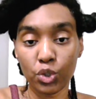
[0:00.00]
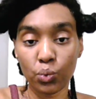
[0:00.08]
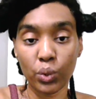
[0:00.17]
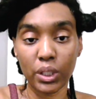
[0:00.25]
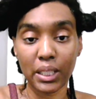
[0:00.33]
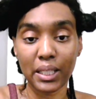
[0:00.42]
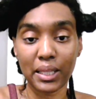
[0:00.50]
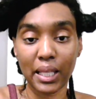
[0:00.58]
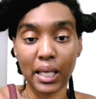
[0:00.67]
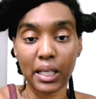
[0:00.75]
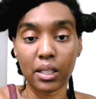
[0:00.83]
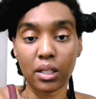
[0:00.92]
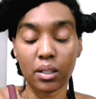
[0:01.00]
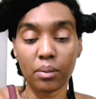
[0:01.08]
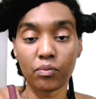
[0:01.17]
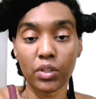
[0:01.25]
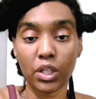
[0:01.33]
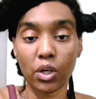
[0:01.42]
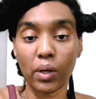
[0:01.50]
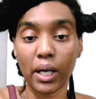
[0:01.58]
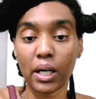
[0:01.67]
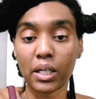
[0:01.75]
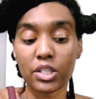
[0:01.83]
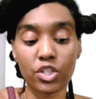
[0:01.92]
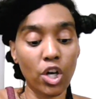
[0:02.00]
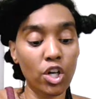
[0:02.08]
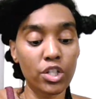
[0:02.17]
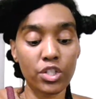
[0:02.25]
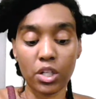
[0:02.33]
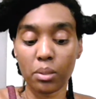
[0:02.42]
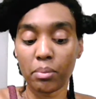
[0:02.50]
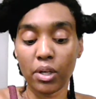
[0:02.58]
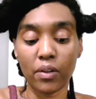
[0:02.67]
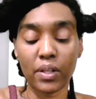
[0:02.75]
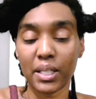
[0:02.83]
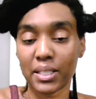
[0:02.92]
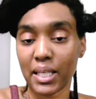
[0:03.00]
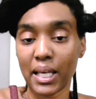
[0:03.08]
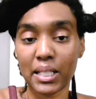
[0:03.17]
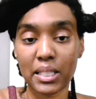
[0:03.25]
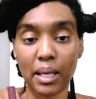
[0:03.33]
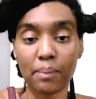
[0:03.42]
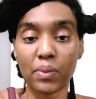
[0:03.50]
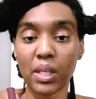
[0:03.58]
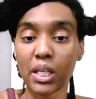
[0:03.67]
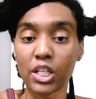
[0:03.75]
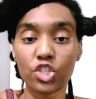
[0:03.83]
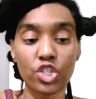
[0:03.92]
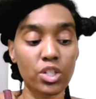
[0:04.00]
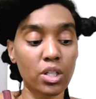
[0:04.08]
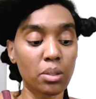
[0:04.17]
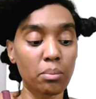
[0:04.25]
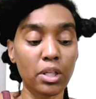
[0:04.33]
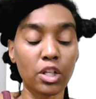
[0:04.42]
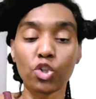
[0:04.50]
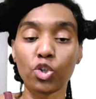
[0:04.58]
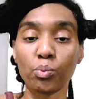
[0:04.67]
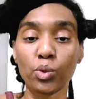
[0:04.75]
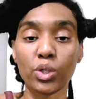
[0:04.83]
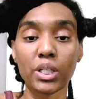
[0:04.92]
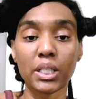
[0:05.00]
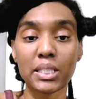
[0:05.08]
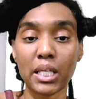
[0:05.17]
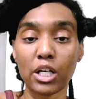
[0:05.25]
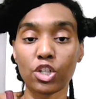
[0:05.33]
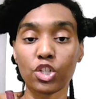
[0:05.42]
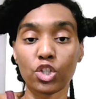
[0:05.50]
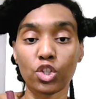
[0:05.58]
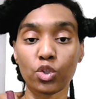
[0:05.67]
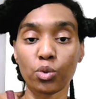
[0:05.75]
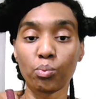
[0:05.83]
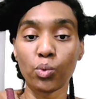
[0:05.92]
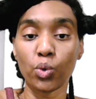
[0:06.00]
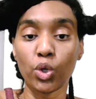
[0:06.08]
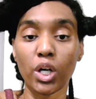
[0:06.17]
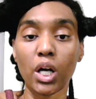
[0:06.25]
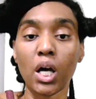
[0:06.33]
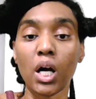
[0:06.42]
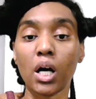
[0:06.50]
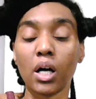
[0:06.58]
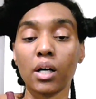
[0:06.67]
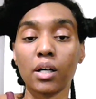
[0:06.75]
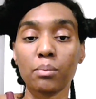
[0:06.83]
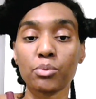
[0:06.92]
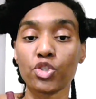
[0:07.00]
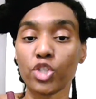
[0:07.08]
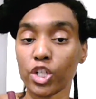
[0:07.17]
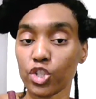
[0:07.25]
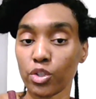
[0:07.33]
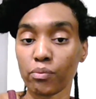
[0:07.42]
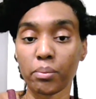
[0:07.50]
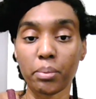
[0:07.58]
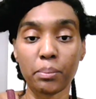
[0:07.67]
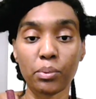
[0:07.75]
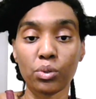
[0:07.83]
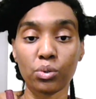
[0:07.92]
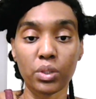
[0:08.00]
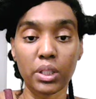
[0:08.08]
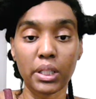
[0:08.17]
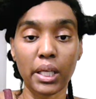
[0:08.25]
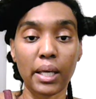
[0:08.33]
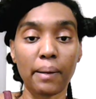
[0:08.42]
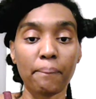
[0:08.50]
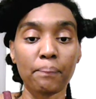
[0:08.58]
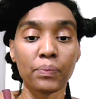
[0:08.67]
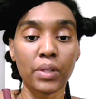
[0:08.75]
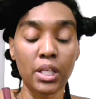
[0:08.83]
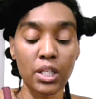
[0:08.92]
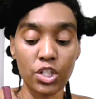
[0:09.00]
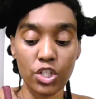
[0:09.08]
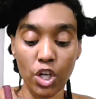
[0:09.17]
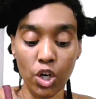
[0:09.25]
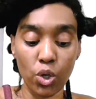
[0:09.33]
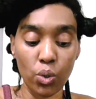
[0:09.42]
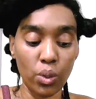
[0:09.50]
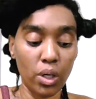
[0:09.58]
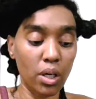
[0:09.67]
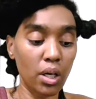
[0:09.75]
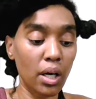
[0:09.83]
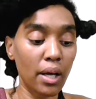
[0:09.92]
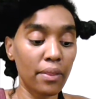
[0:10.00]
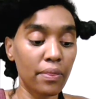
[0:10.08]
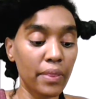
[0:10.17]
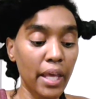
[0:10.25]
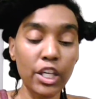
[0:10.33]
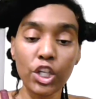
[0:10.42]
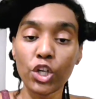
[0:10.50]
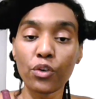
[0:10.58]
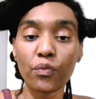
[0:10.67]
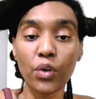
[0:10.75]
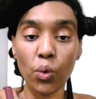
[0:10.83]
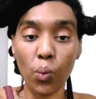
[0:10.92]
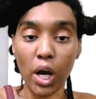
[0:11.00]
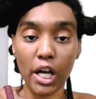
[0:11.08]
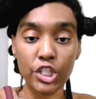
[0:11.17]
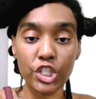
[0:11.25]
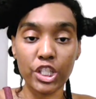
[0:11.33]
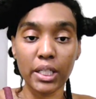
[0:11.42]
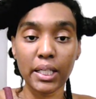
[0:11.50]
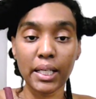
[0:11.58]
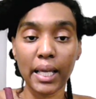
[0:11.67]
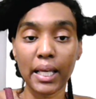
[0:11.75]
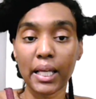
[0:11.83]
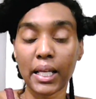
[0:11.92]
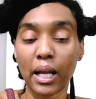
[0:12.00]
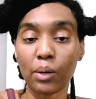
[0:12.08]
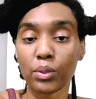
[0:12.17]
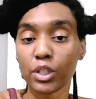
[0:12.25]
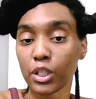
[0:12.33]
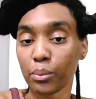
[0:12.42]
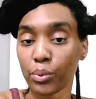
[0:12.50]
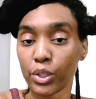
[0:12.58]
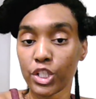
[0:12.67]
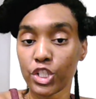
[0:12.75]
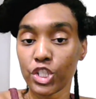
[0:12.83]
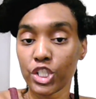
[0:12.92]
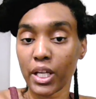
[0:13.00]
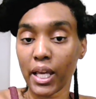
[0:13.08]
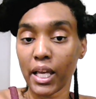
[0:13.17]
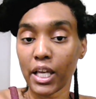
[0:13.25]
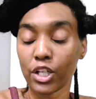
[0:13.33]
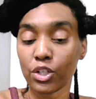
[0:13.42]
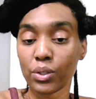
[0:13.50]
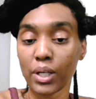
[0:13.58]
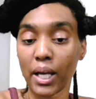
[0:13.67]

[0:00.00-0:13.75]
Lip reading: want to get that video out. It's going to be on the exact same thing. It's just going to be a little more detailed and a little more structured for people who need that. So thank you for watching, and I really appreciate you